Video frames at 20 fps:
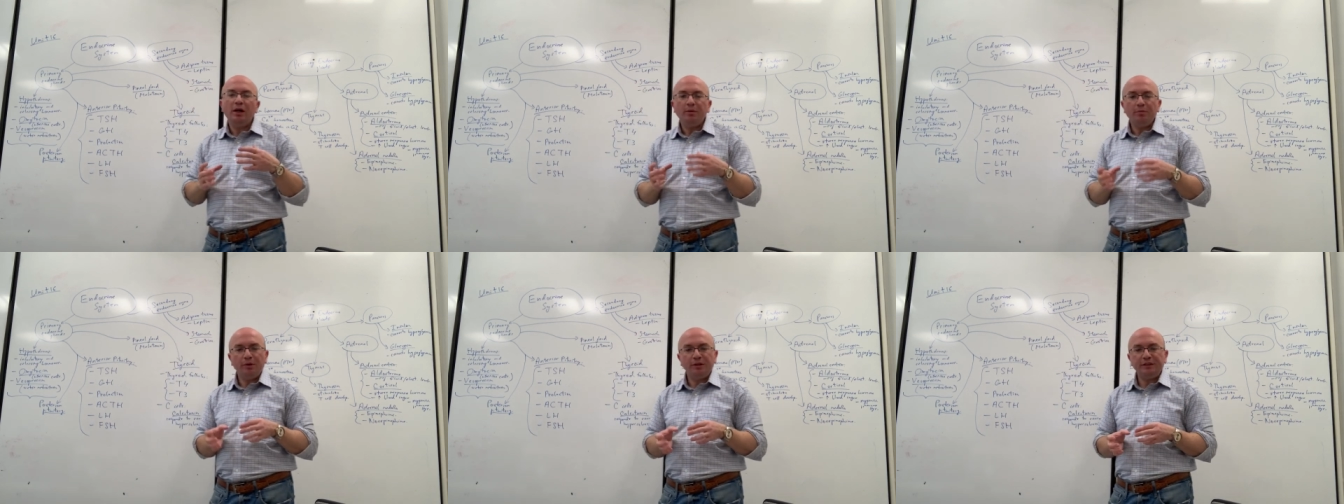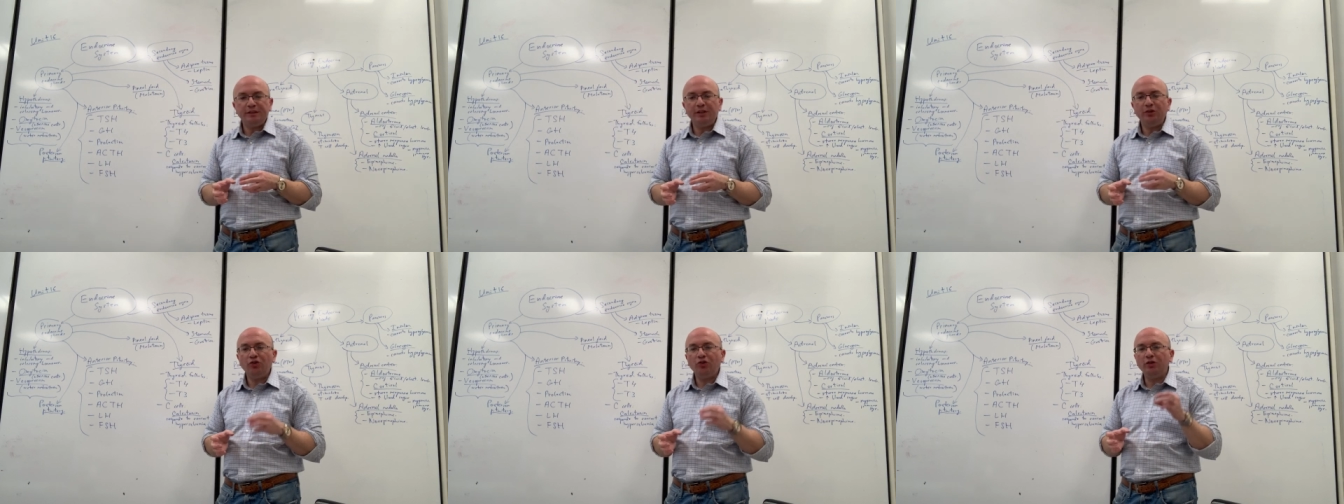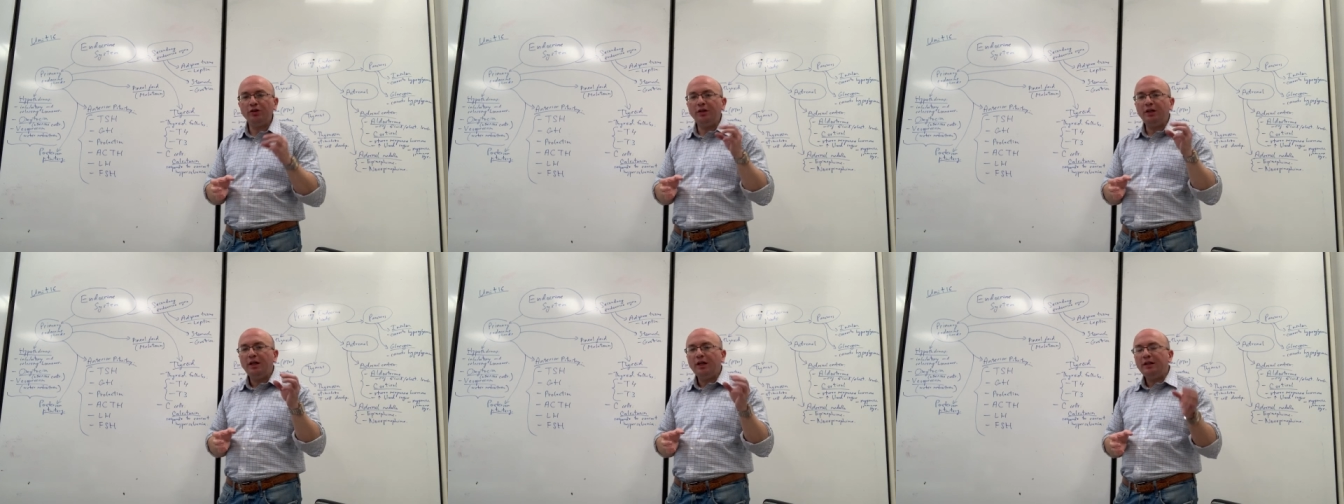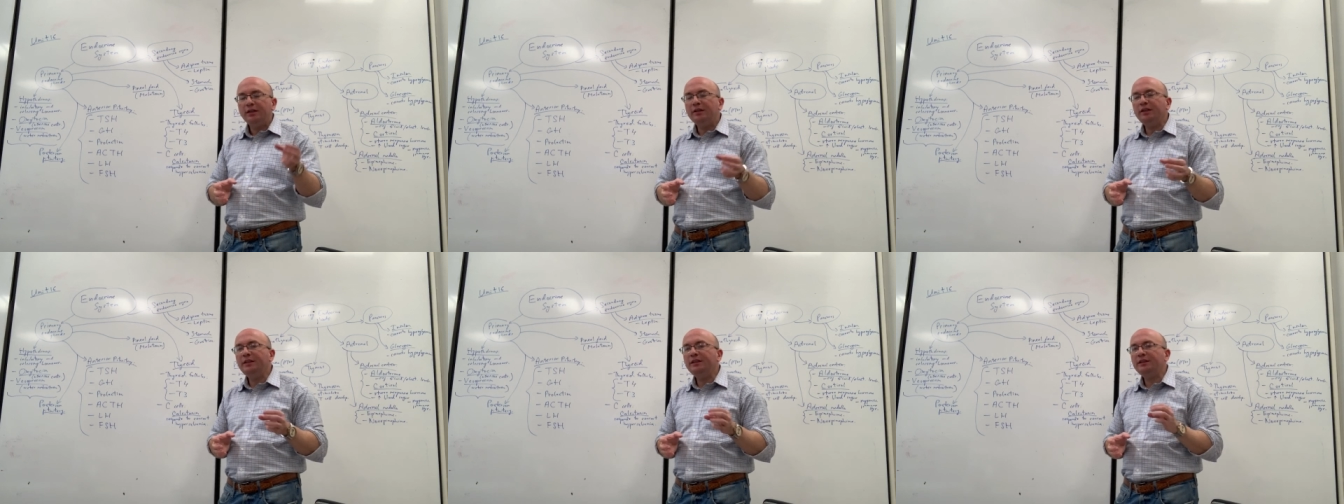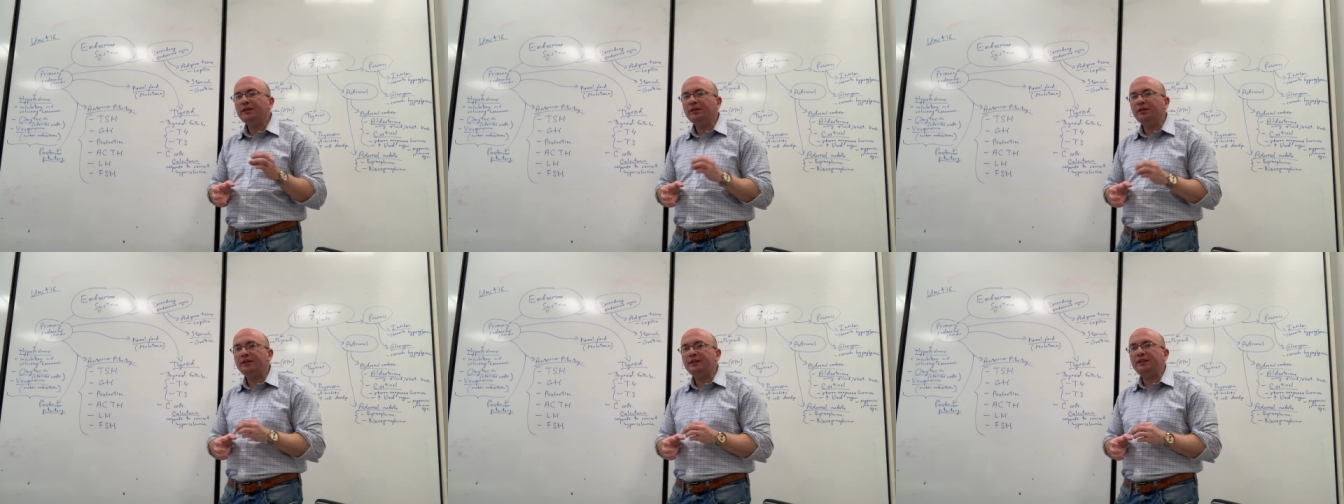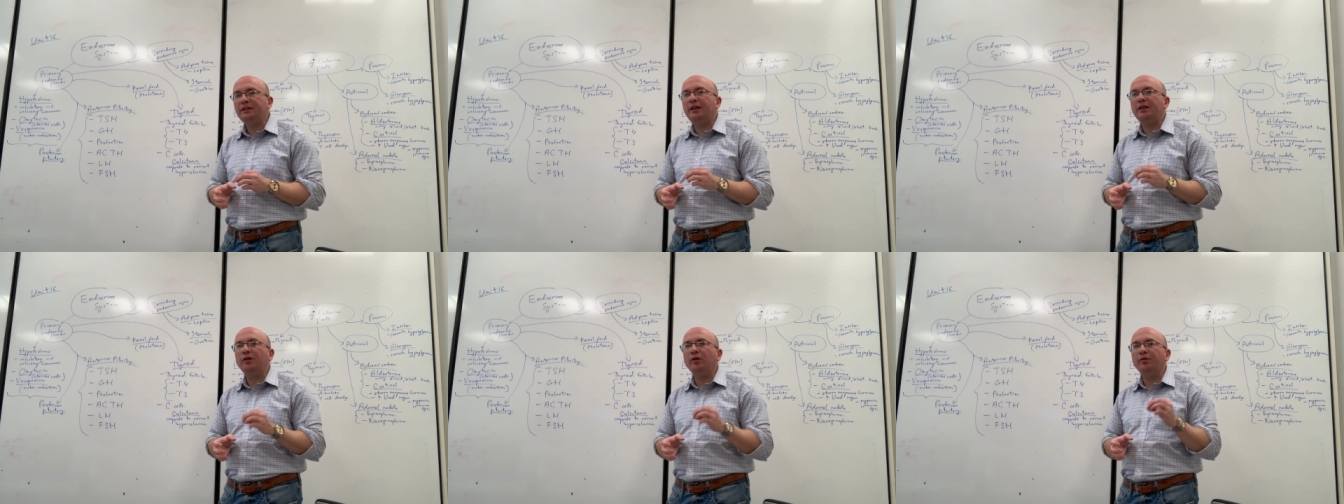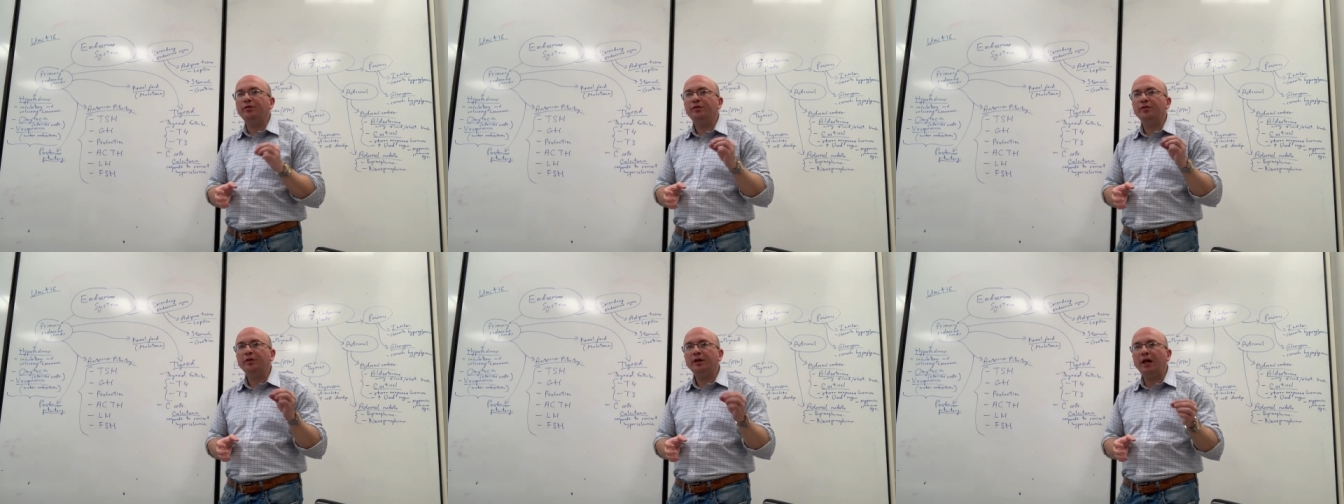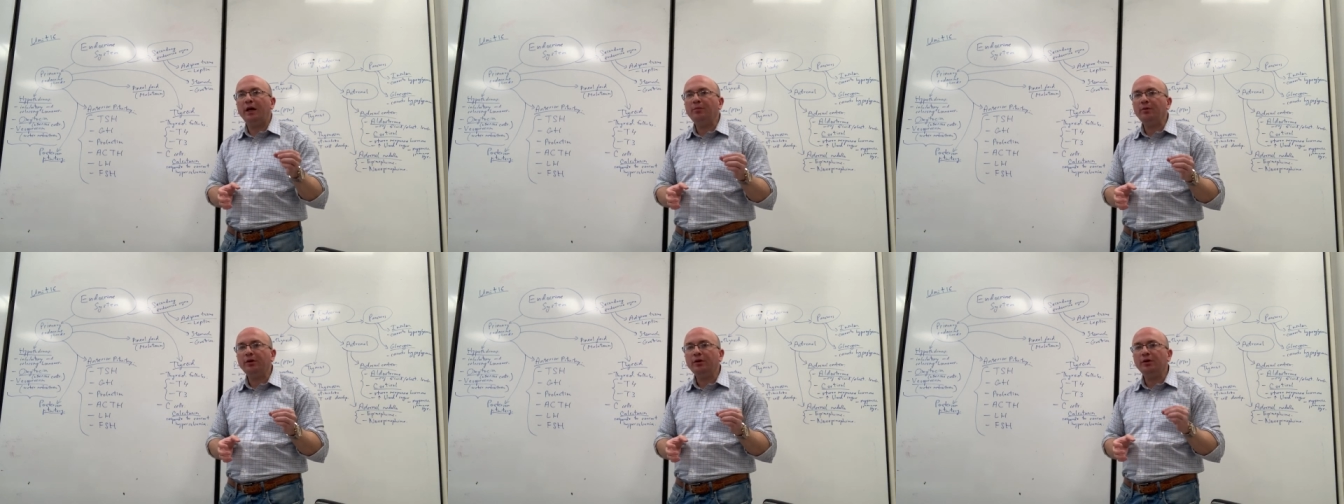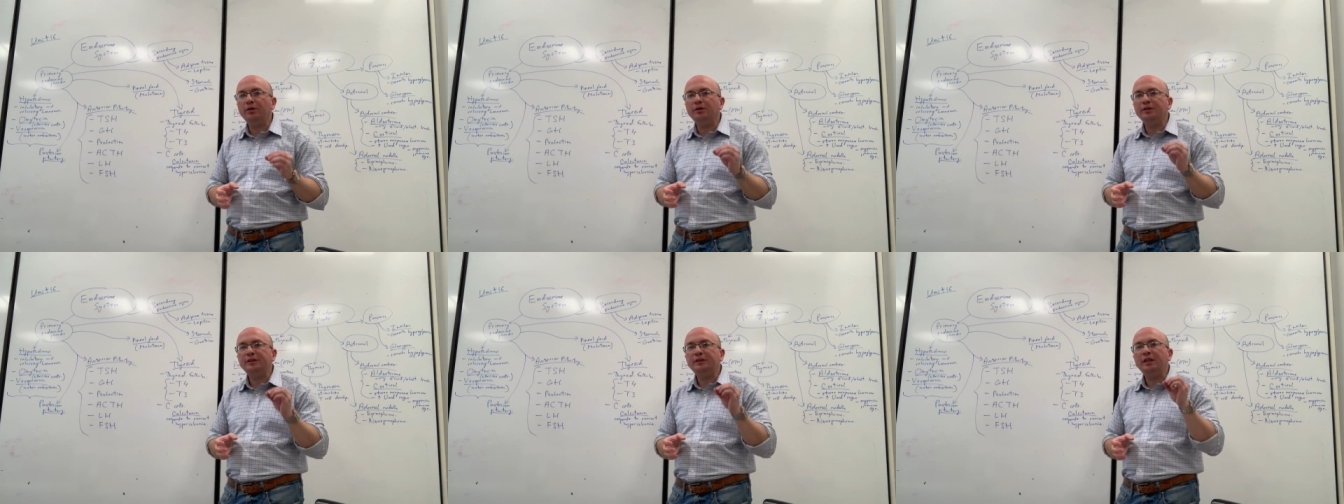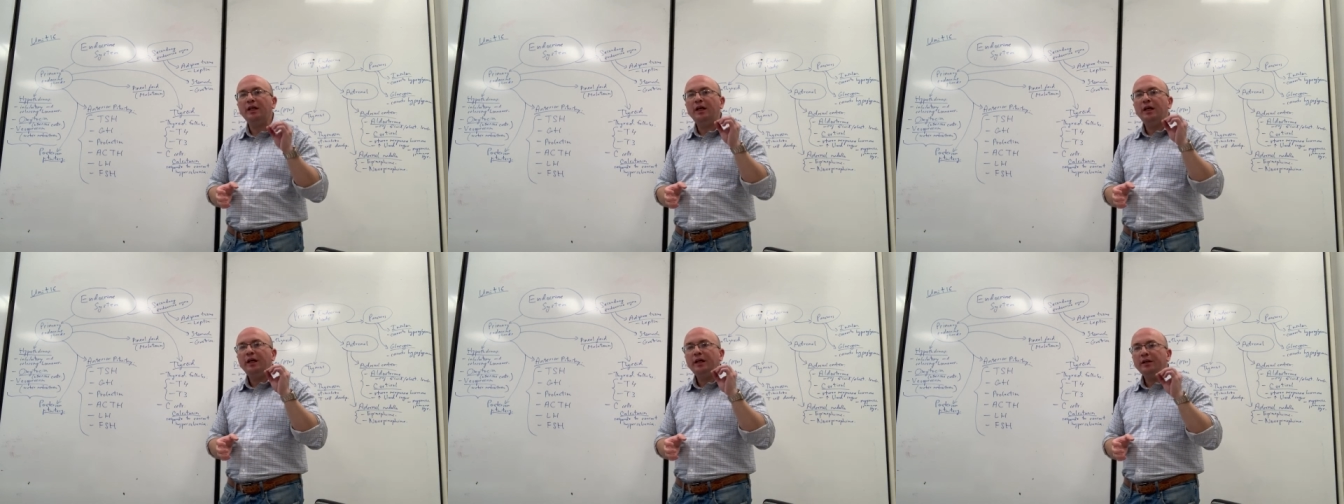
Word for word: But essentially, these are a set of chemicals